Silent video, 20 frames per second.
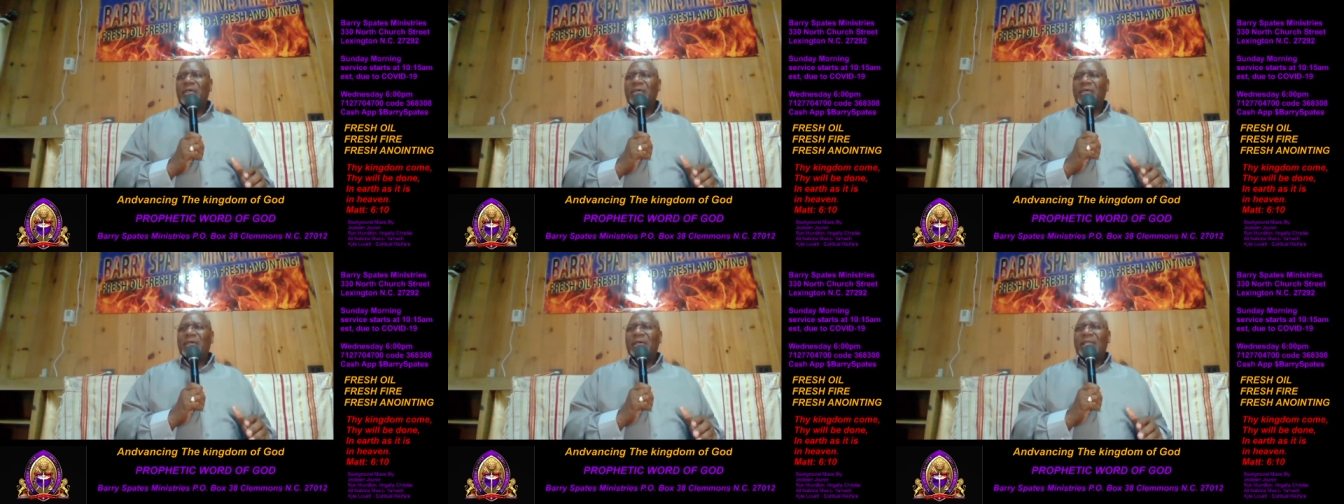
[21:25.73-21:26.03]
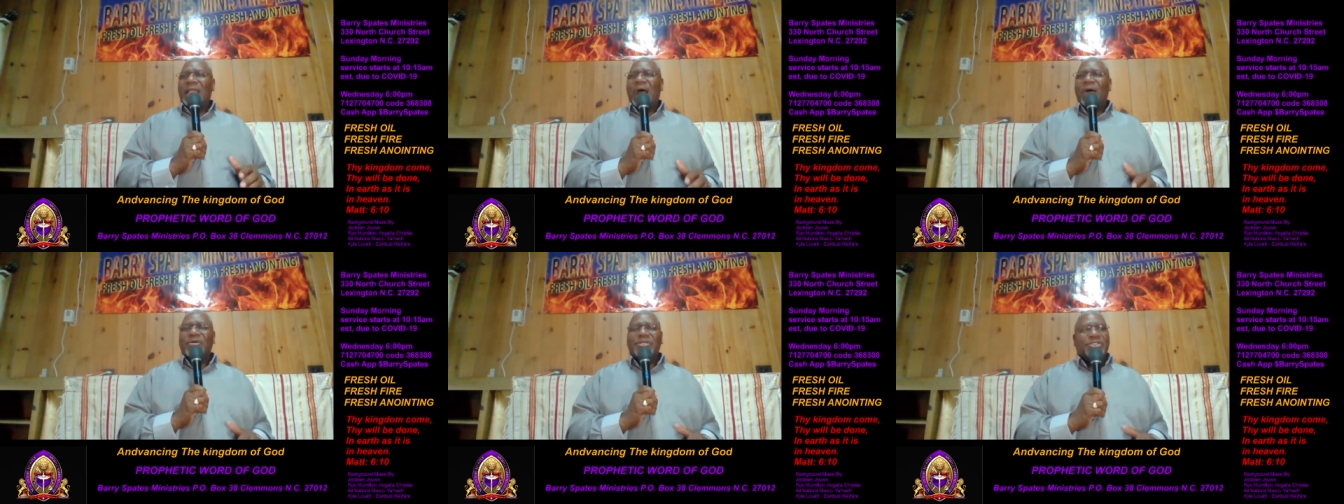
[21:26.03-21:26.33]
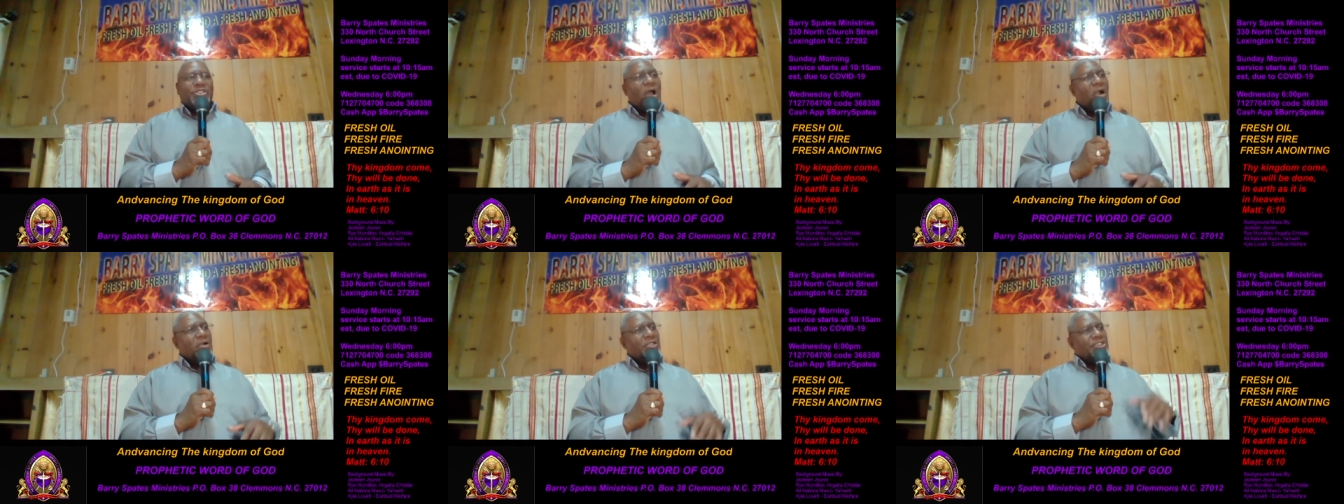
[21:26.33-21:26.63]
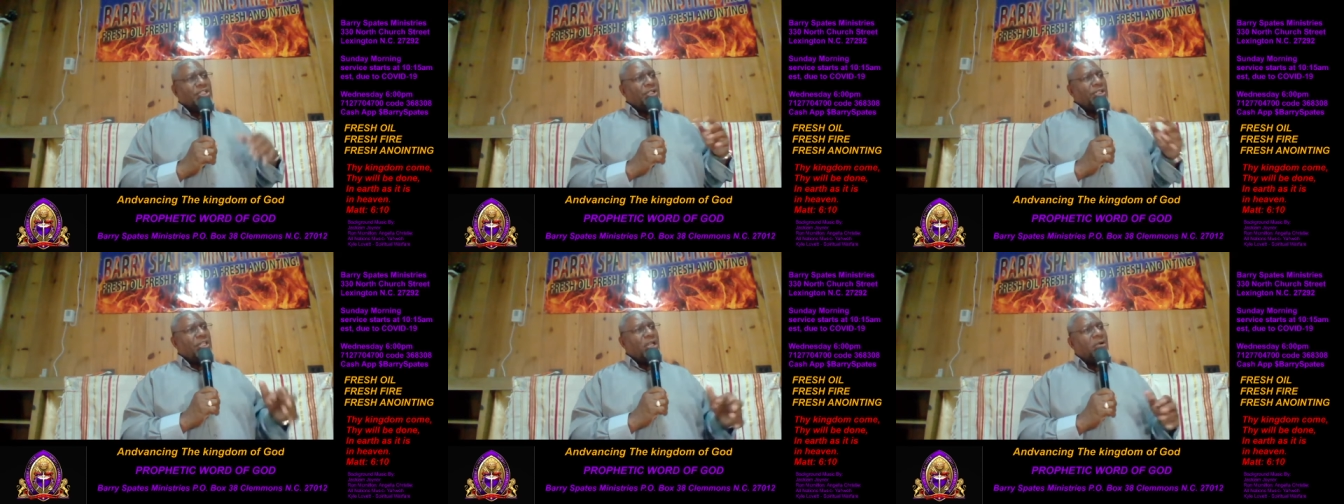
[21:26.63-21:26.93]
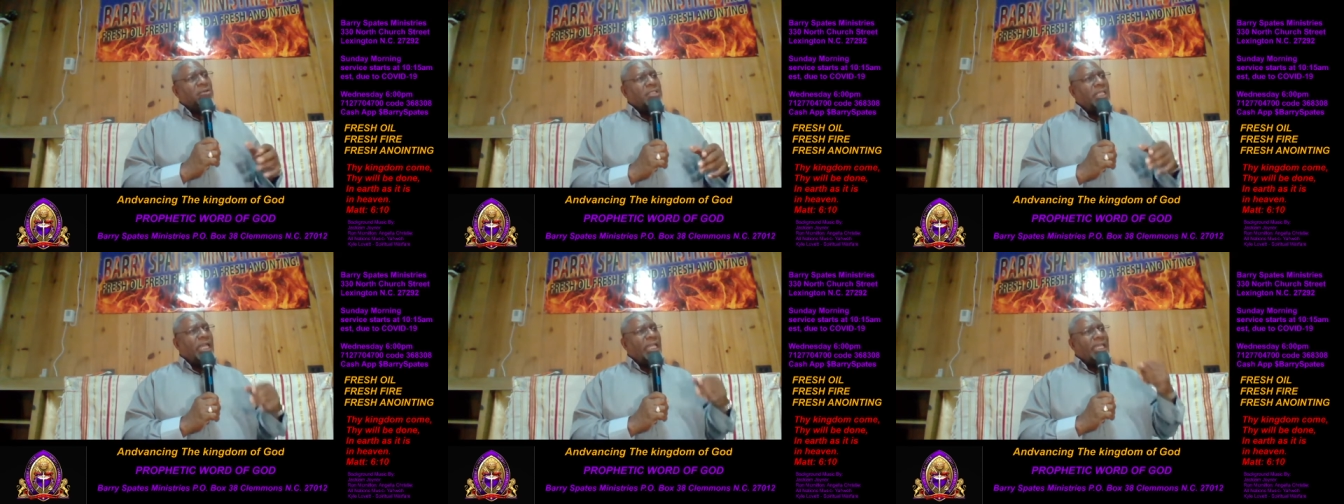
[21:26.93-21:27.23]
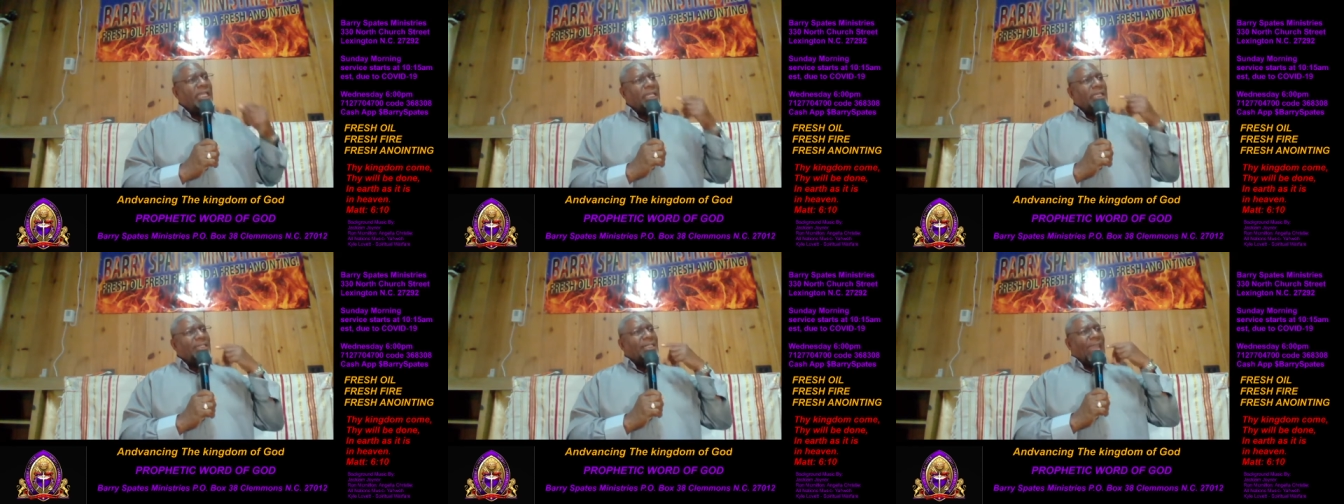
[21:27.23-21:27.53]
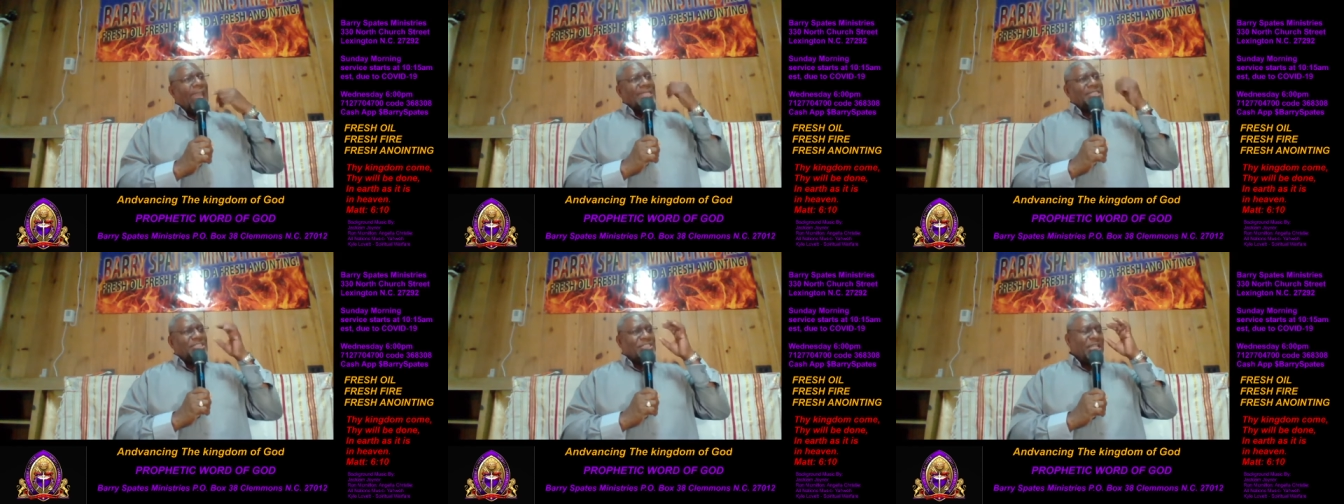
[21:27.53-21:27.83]
And I was talking to a young lady
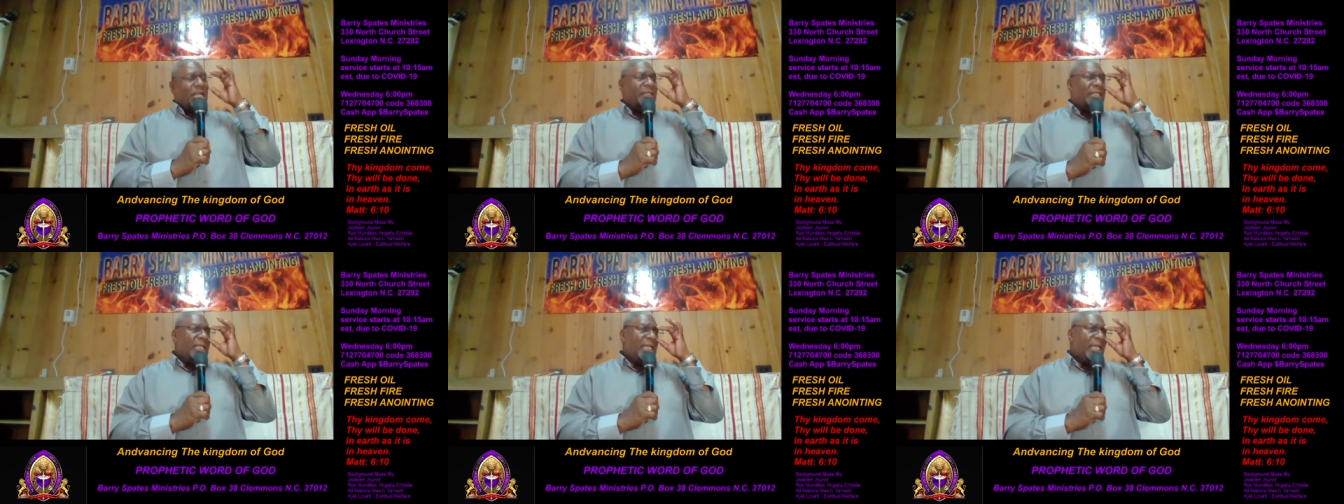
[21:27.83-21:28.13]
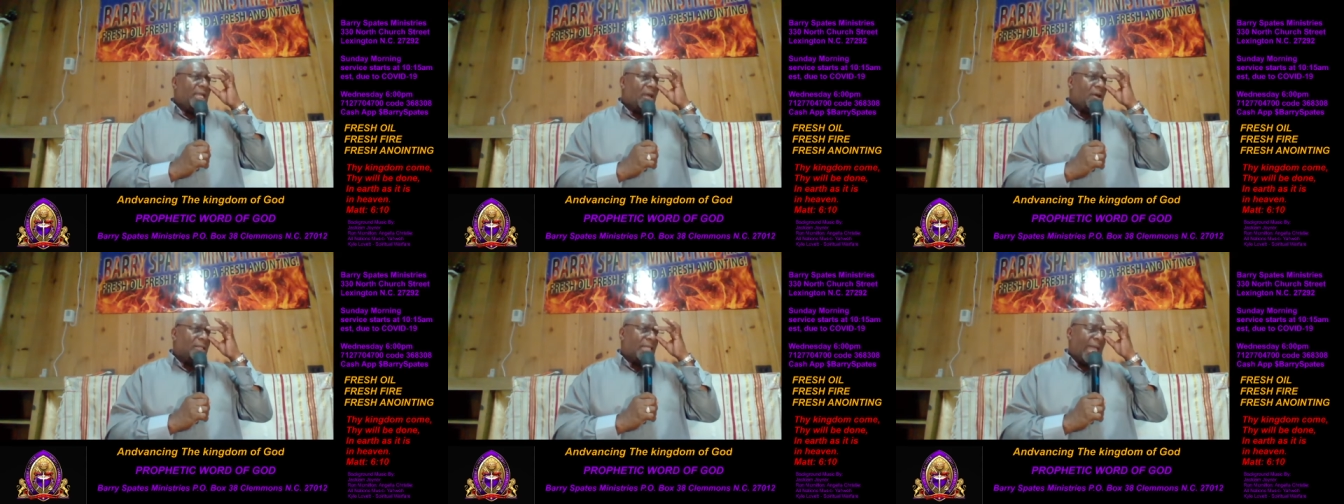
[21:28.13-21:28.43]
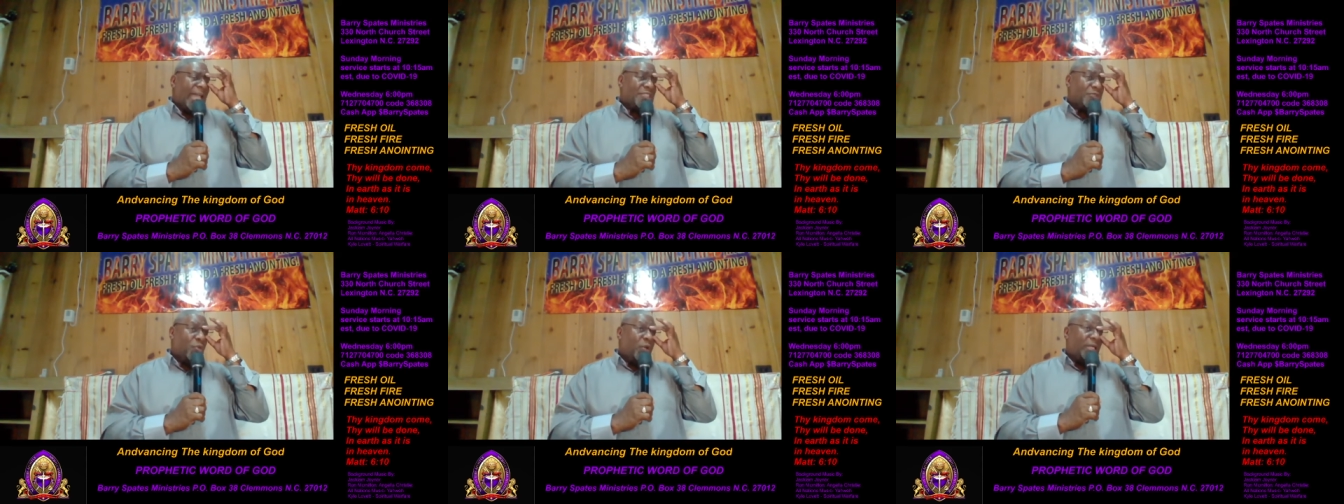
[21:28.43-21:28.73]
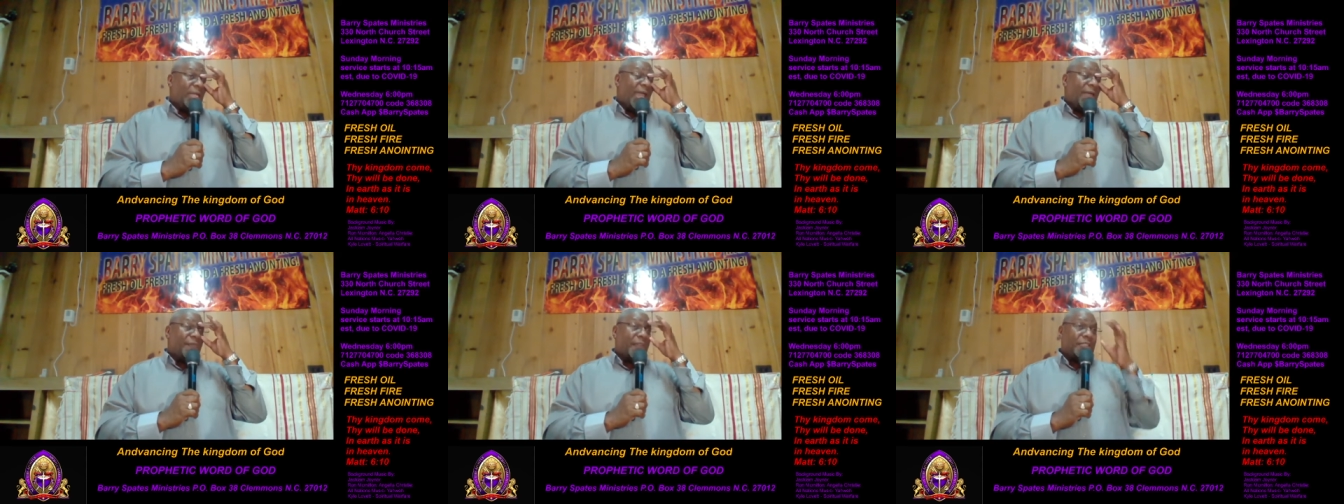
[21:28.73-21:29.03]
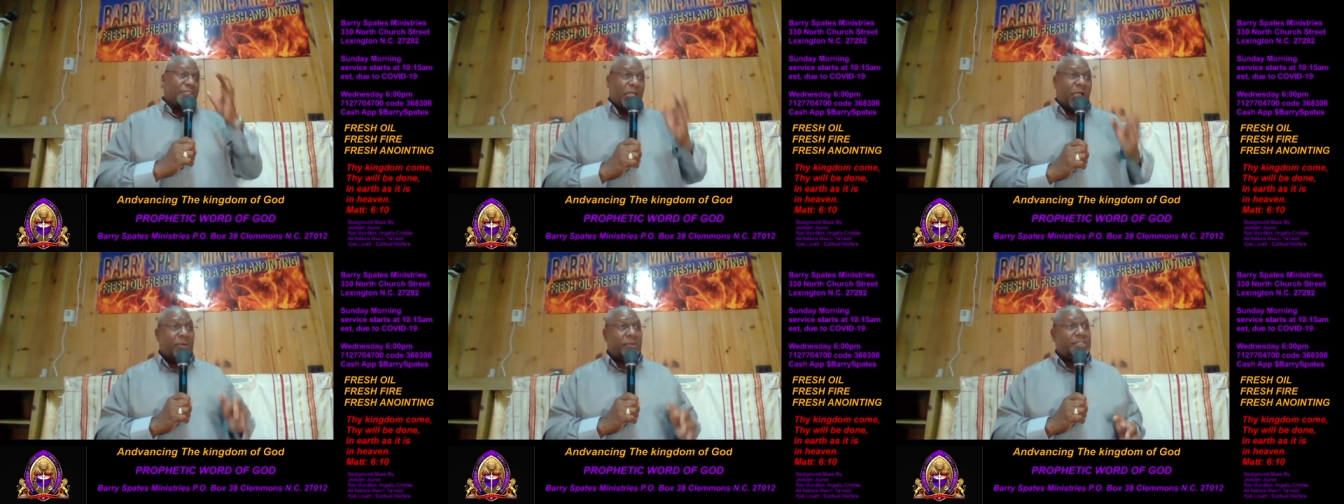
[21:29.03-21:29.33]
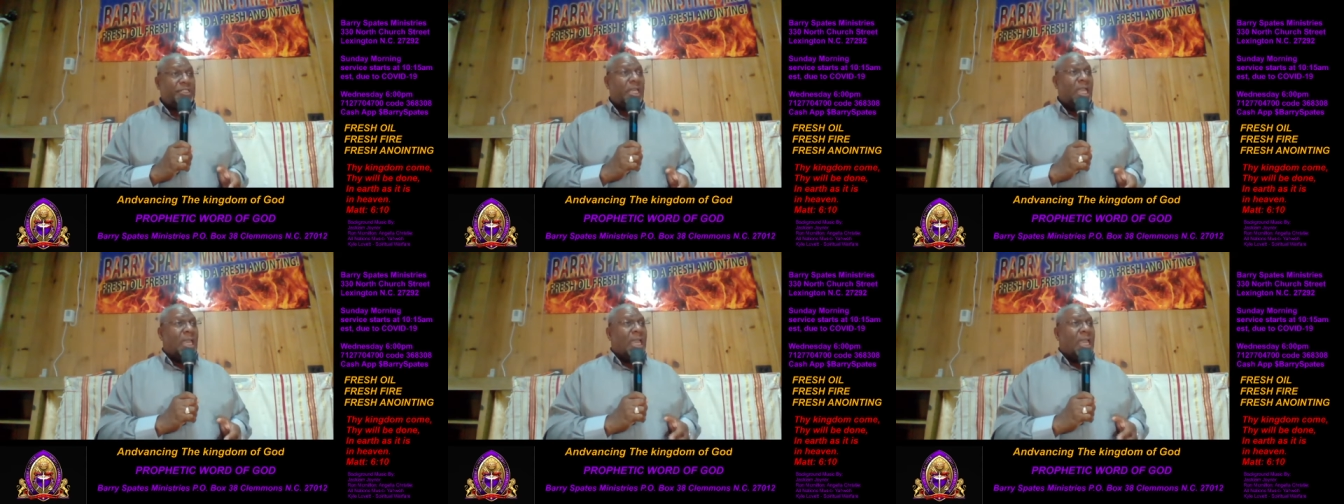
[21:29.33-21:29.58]
last week after church,